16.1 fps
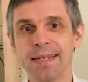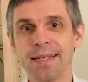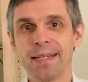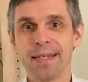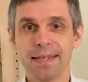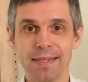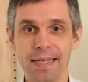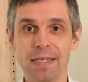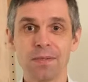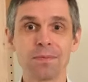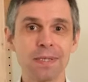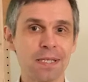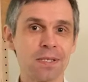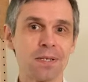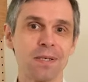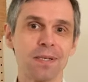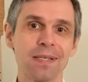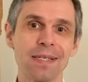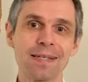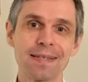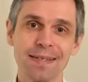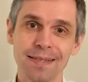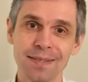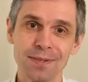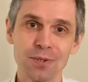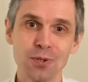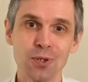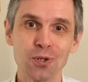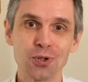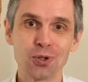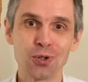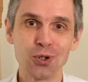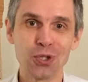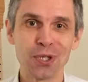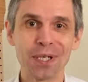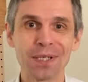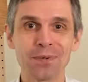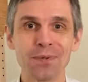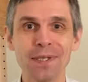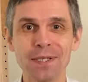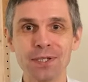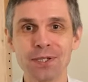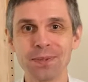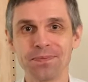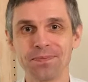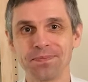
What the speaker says: And then we insert this into the Schrödinger equation.